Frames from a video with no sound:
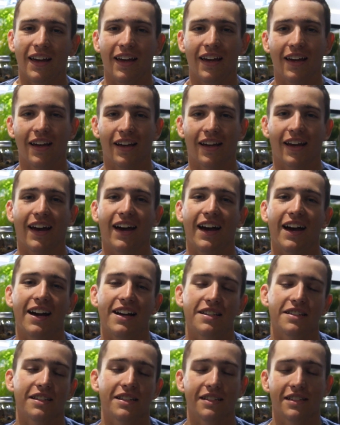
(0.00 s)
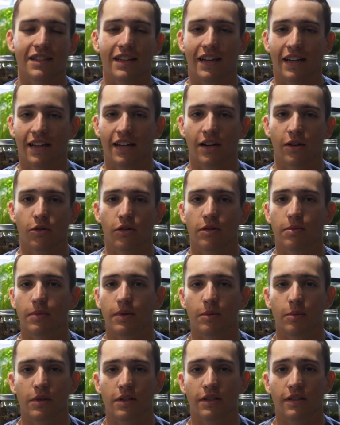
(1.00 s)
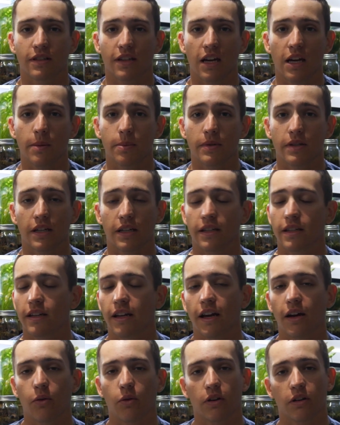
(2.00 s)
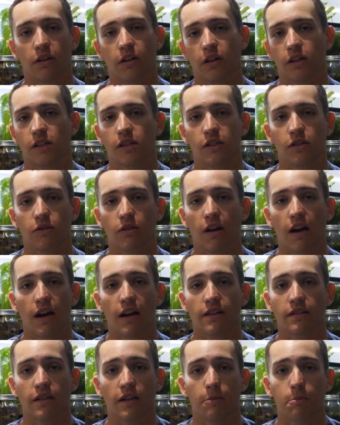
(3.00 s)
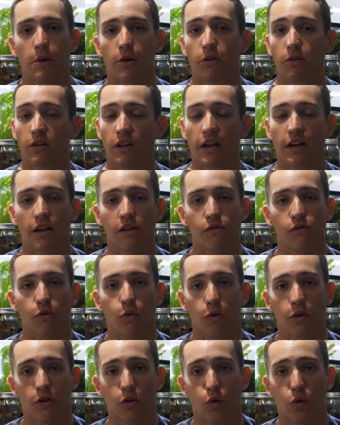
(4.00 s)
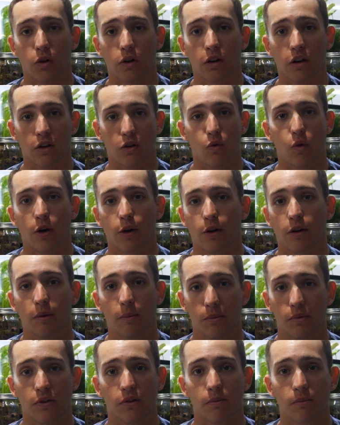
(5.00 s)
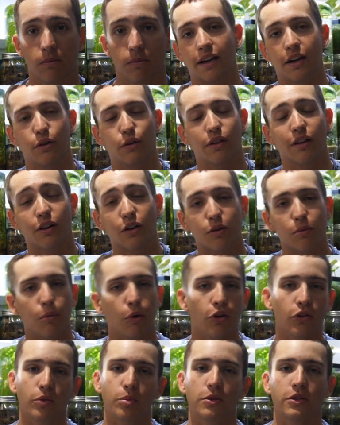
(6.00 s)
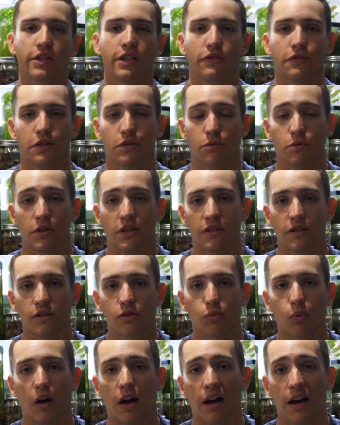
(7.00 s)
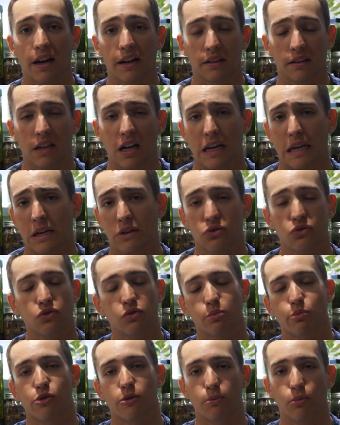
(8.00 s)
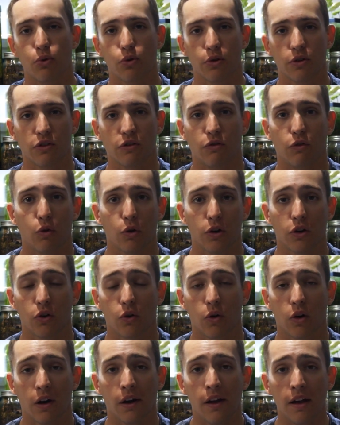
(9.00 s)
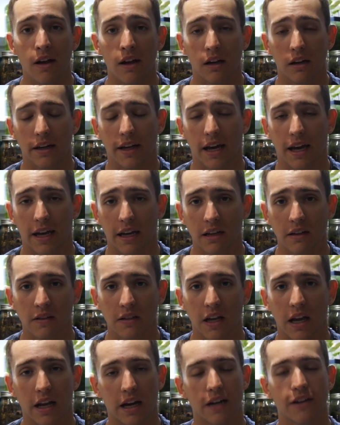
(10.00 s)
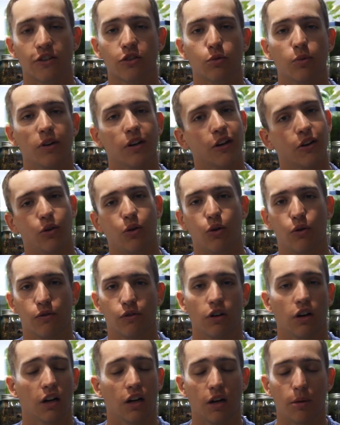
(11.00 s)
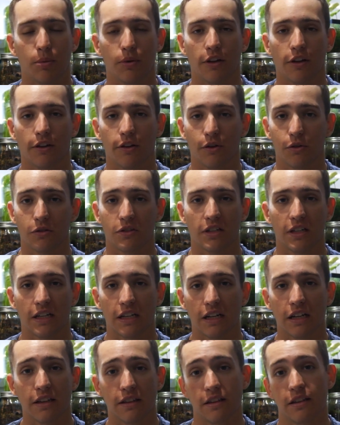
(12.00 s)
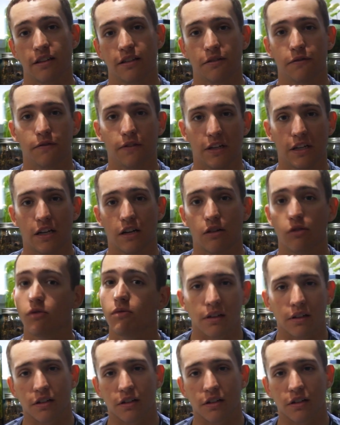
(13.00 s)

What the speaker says: Hey guys, Zach here with Minimalist Escapes, and today I want to talk to you guys about lighting for your aquariums. Now, there are multiple different reasons why lighting is super important for your tanks, and I just want to go over a couple of those in this video.